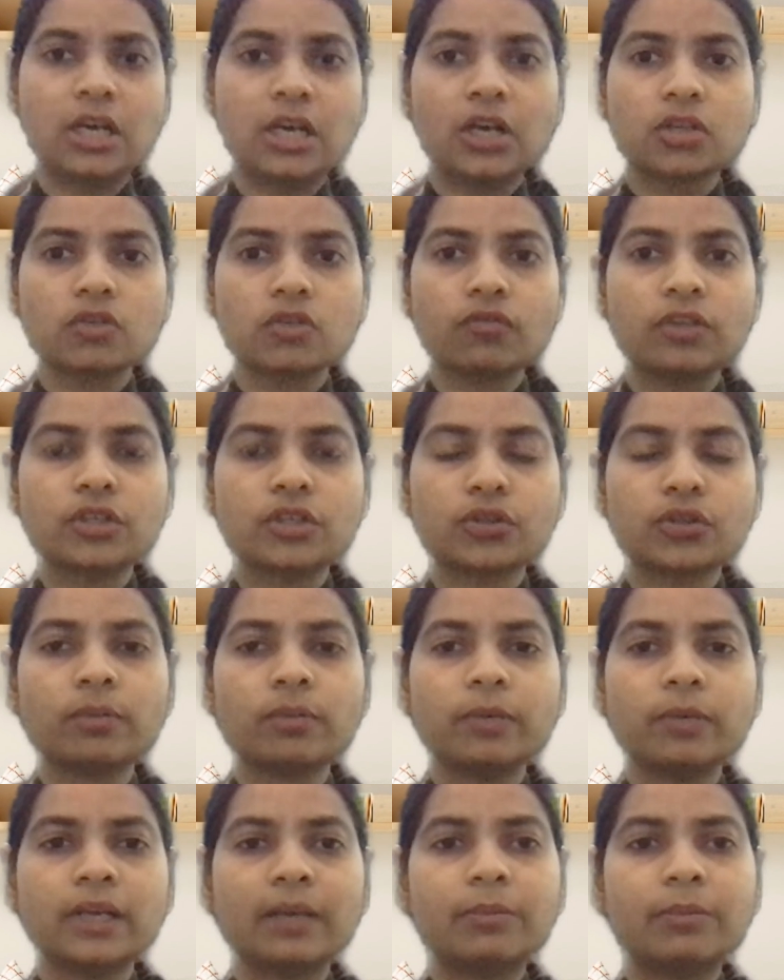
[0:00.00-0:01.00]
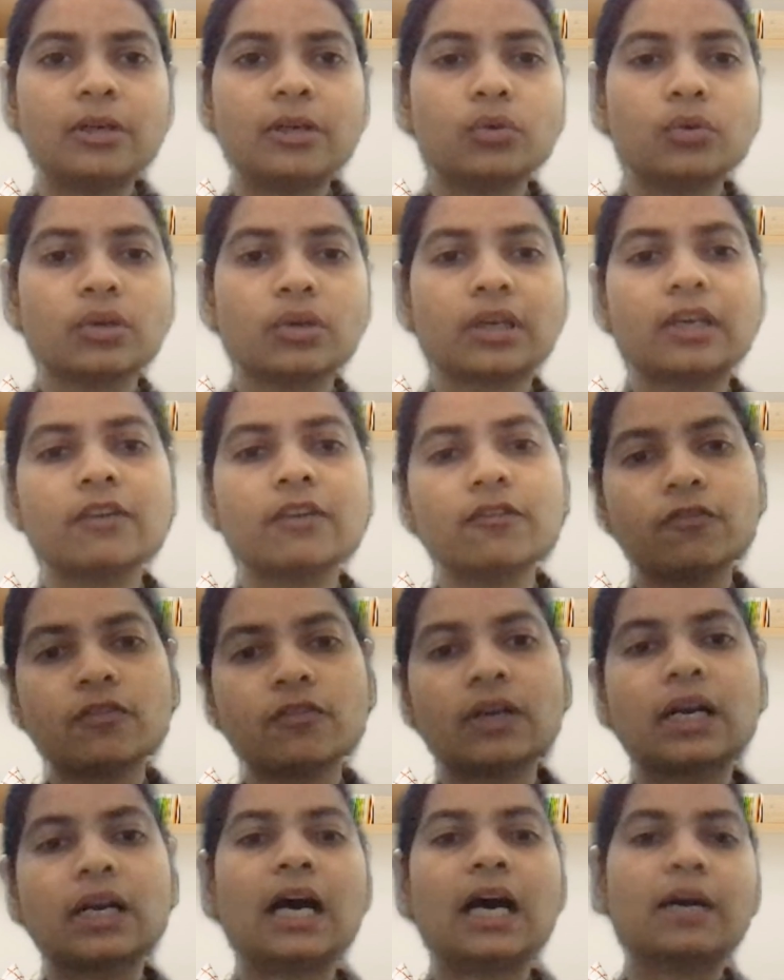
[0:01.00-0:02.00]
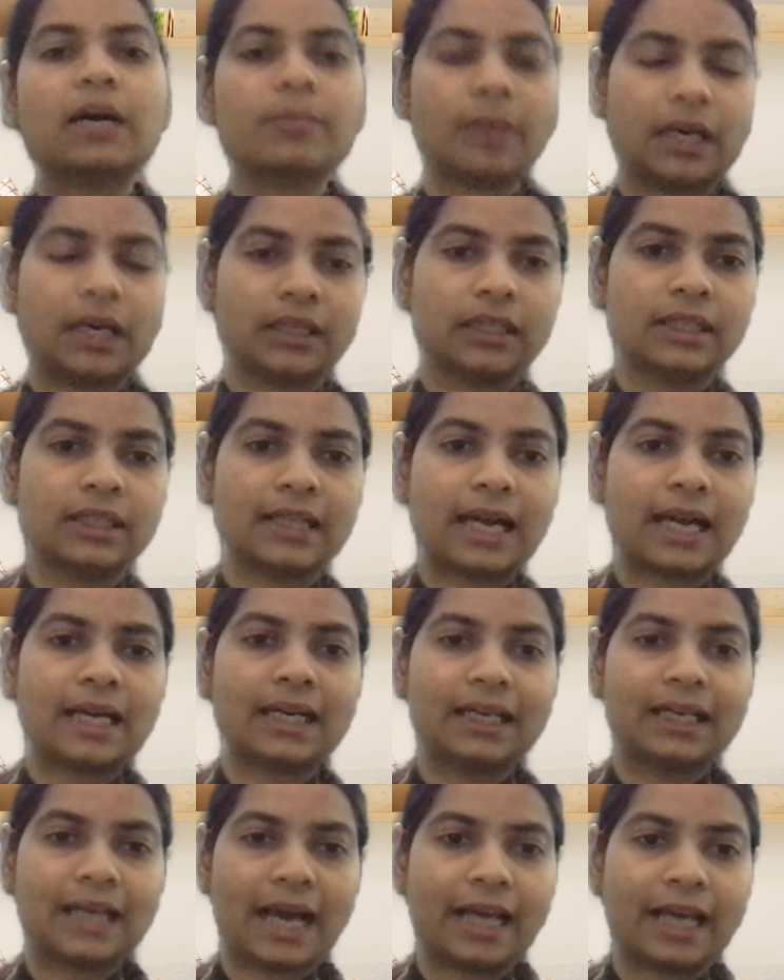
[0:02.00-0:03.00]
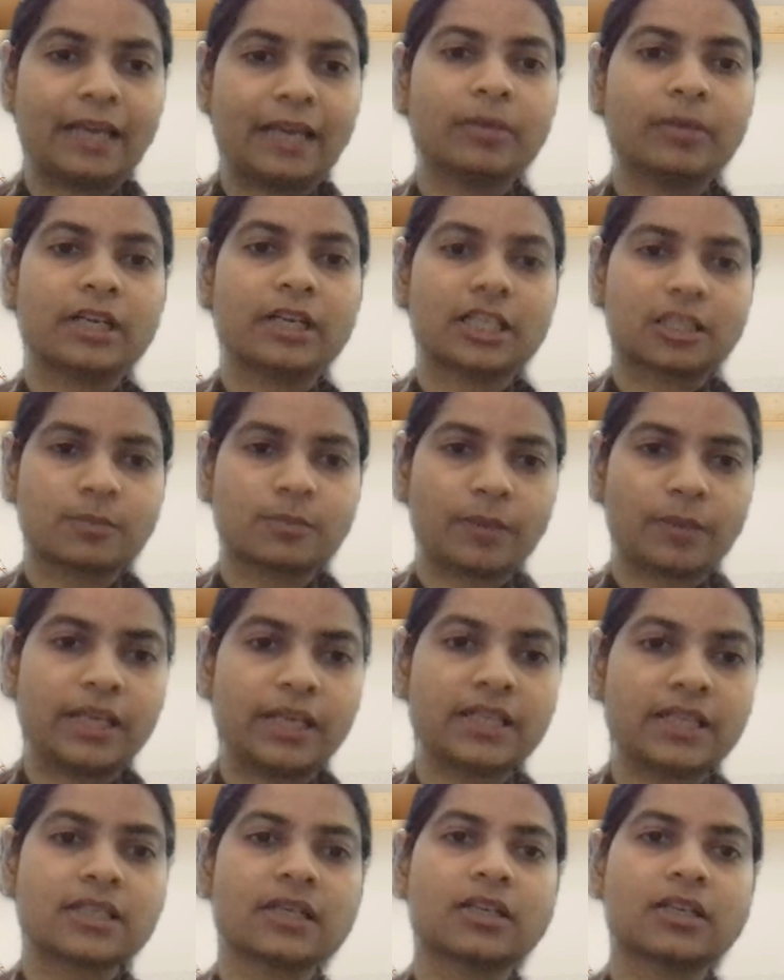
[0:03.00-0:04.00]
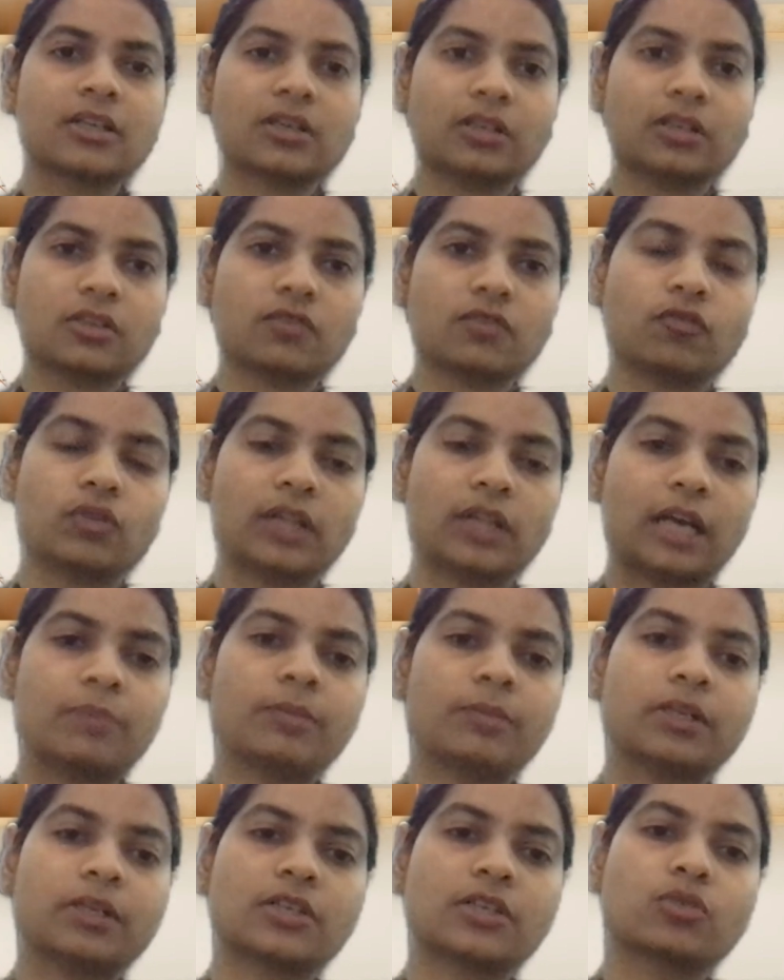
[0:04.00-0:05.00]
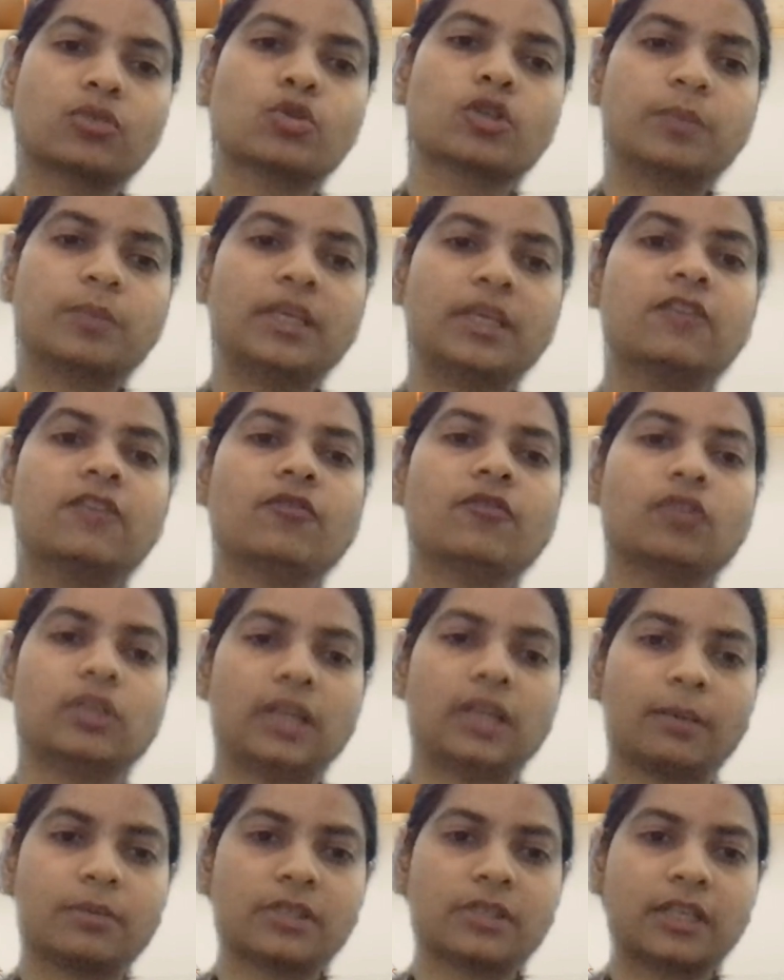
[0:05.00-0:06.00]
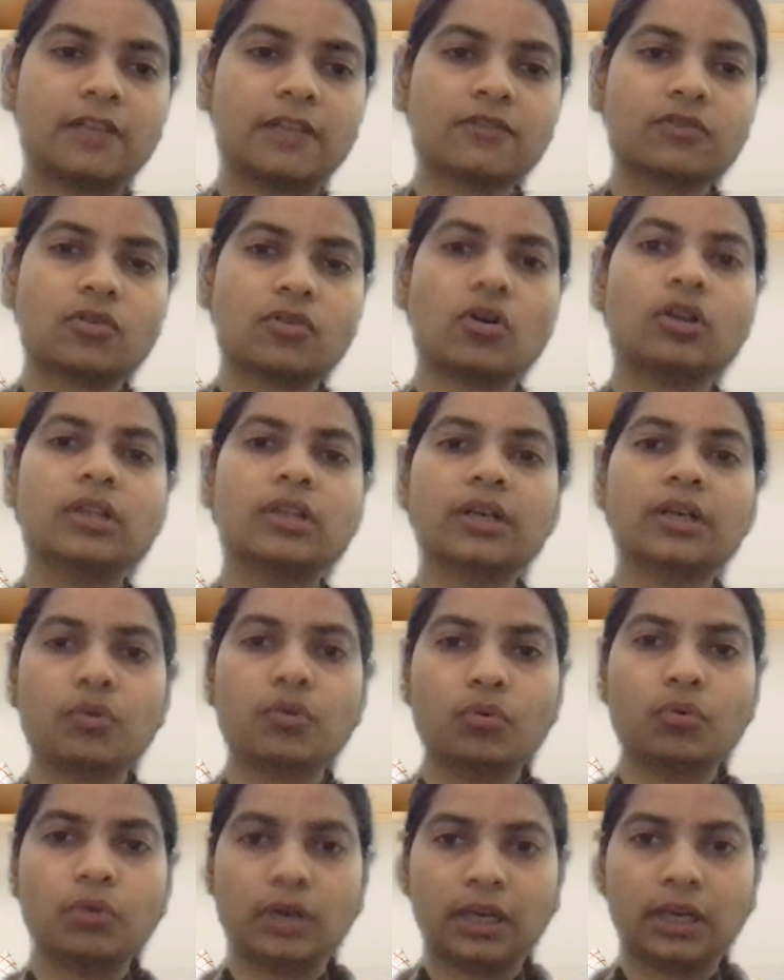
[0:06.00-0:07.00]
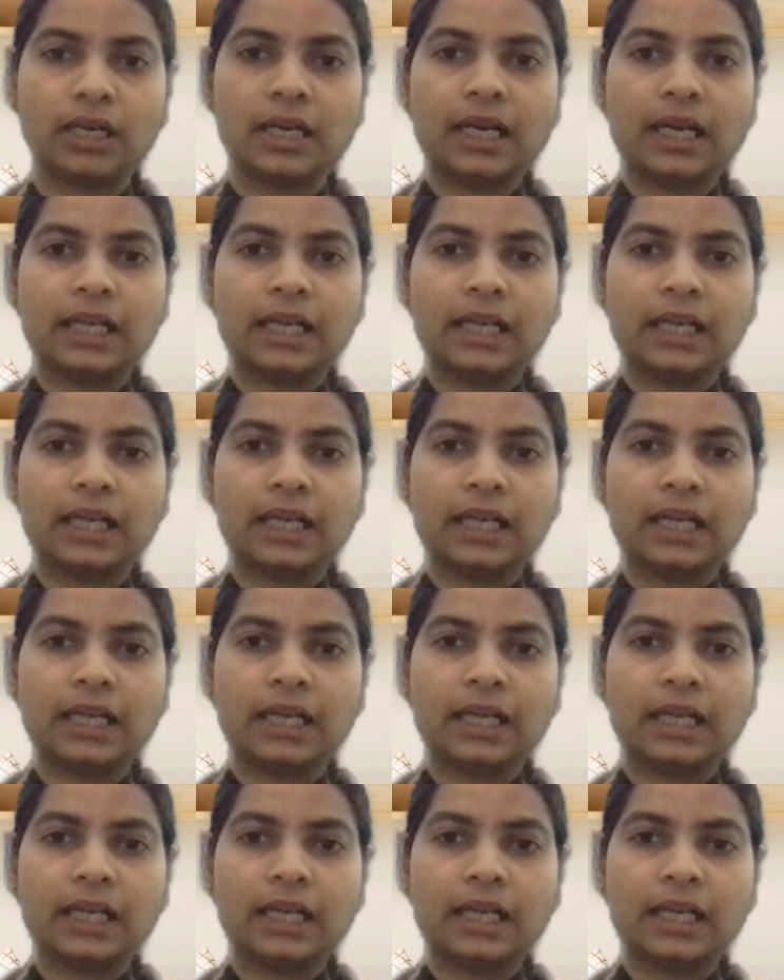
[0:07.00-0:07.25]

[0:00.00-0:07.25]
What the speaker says: So we should be able to give our partner that time and space for that person to speak for themselves on their own.